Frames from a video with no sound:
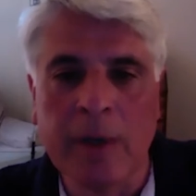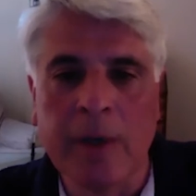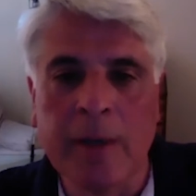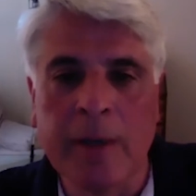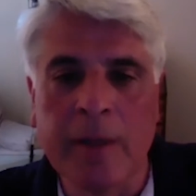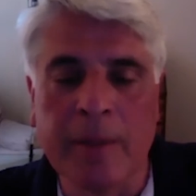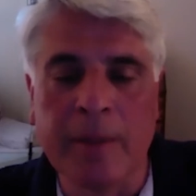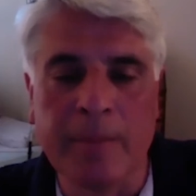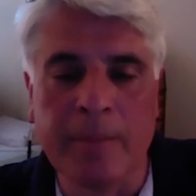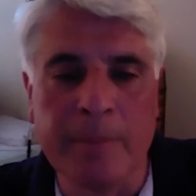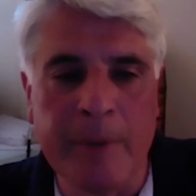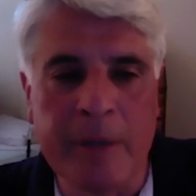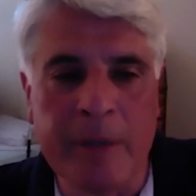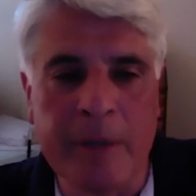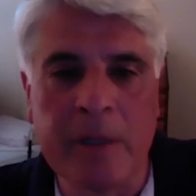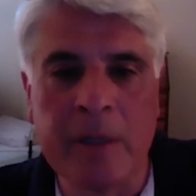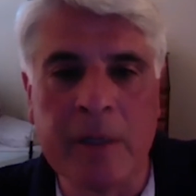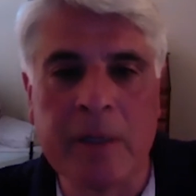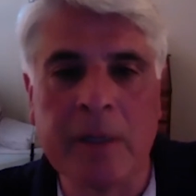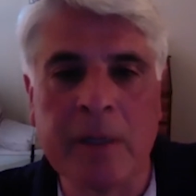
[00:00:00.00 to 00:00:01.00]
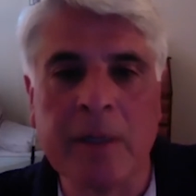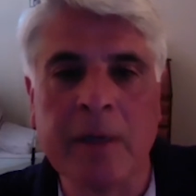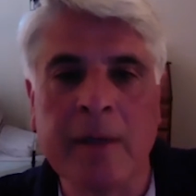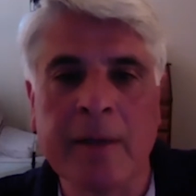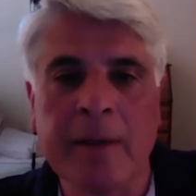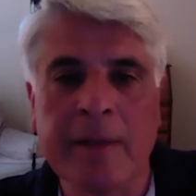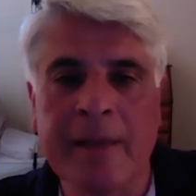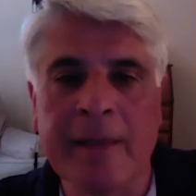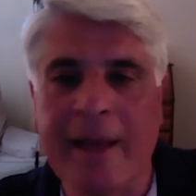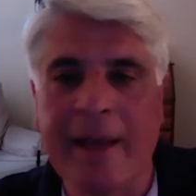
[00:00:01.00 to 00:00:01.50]
the business
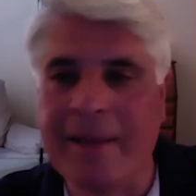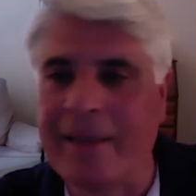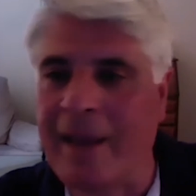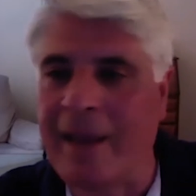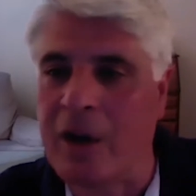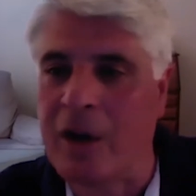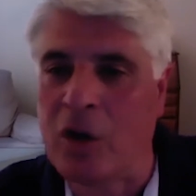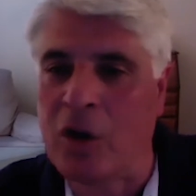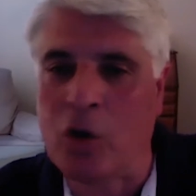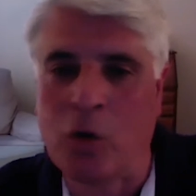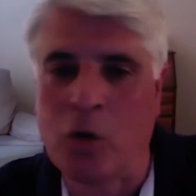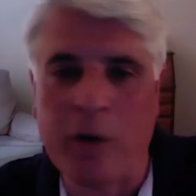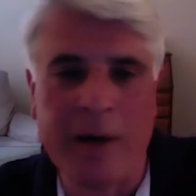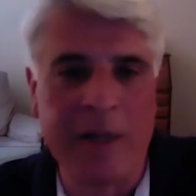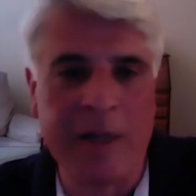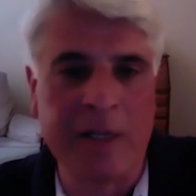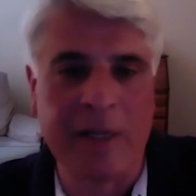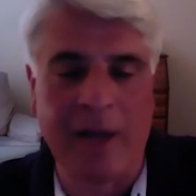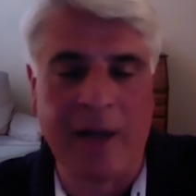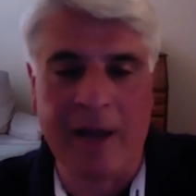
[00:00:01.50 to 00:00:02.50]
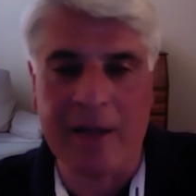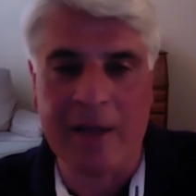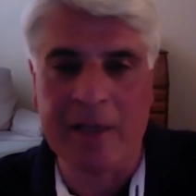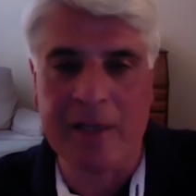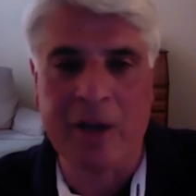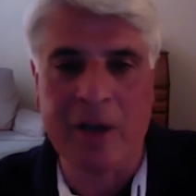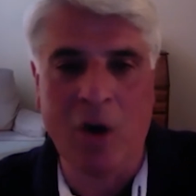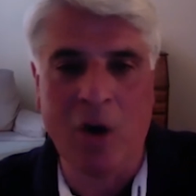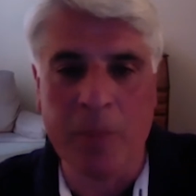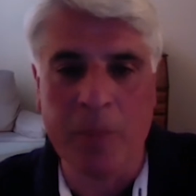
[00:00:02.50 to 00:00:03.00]
that they criticize the
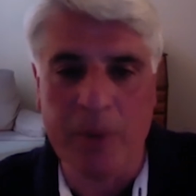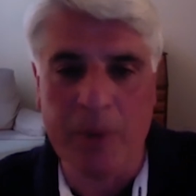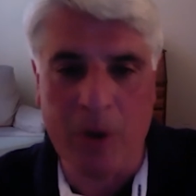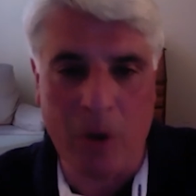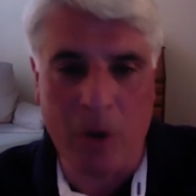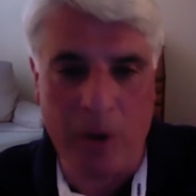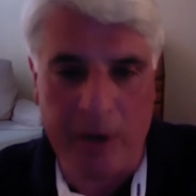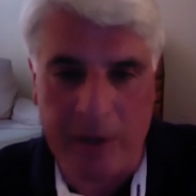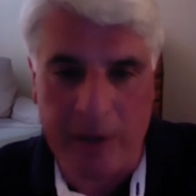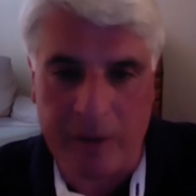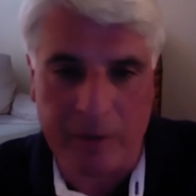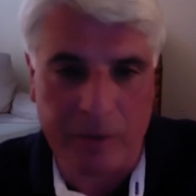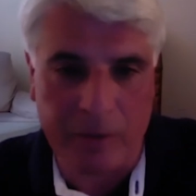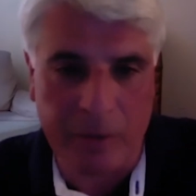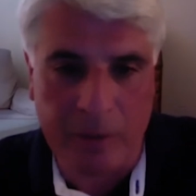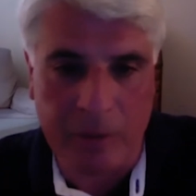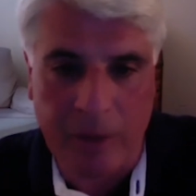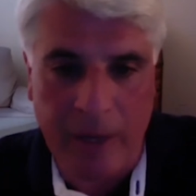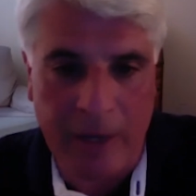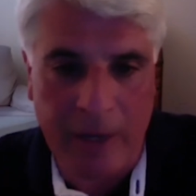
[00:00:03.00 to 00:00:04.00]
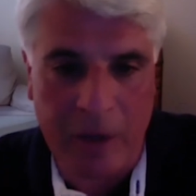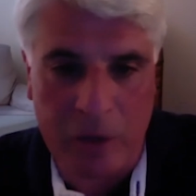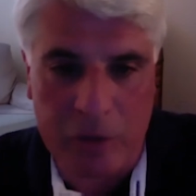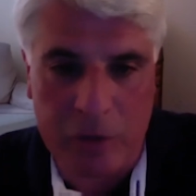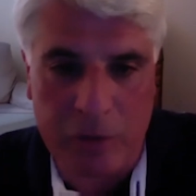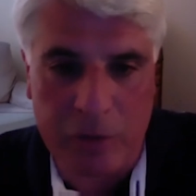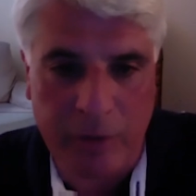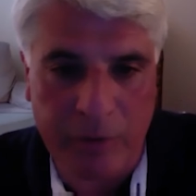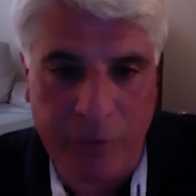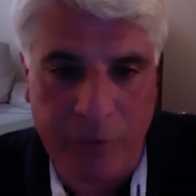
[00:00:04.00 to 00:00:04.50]
opioid
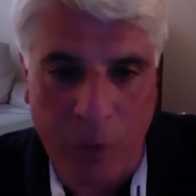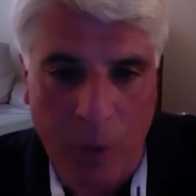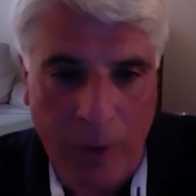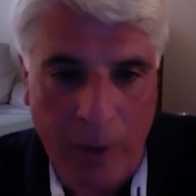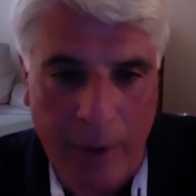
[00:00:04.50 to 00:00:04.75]
industry for.